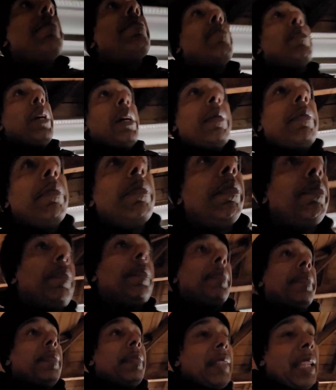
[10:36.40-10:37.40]
but
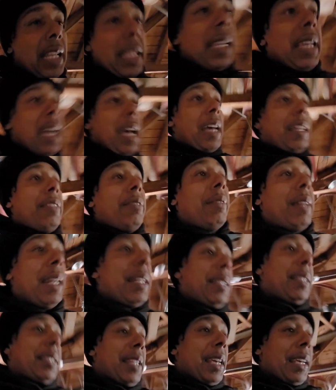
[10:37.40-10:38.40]
I'll do that
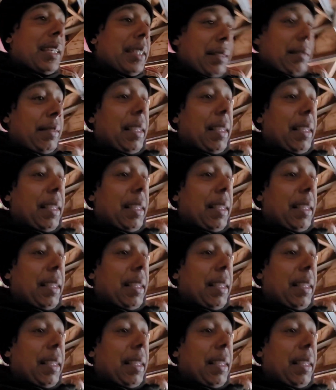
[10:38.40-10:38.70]
in a second.